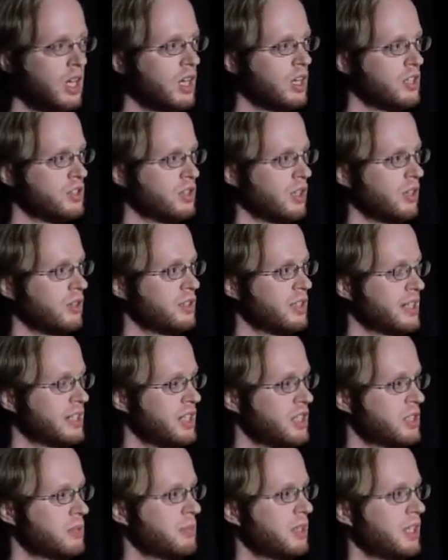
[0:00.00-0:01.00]
So
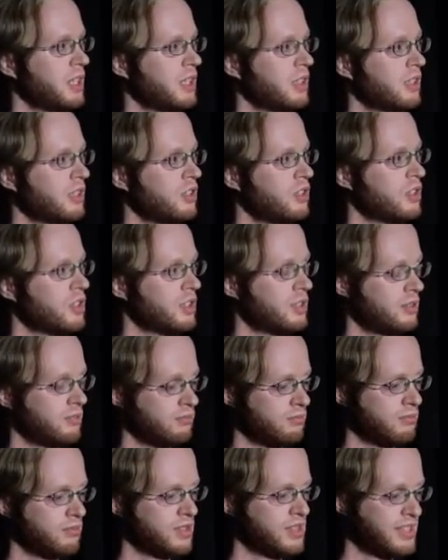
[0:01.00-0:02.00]
dictation meaning you can
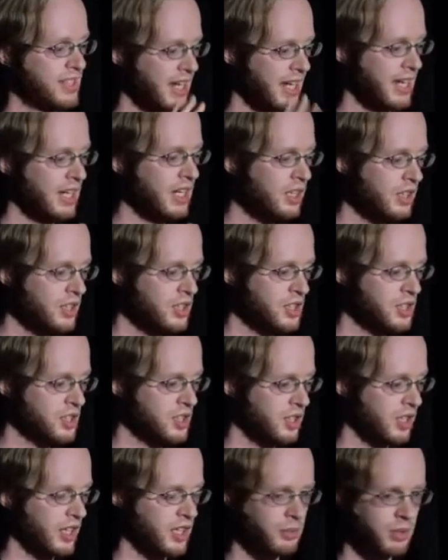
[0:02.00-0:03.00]
say English
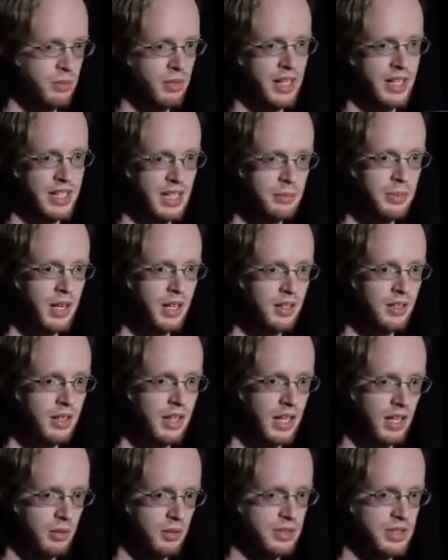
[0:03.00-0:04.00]
like you would write an email,
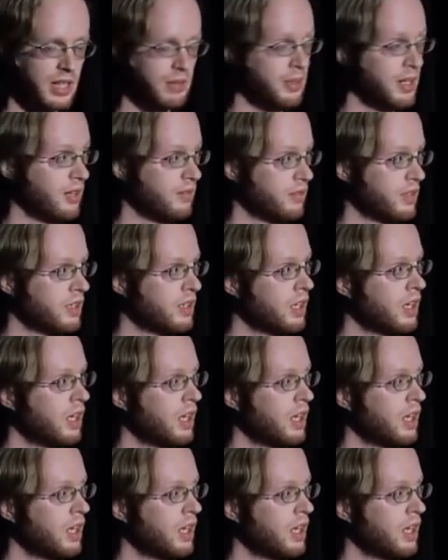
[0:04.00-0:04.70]
and it will type it out for you.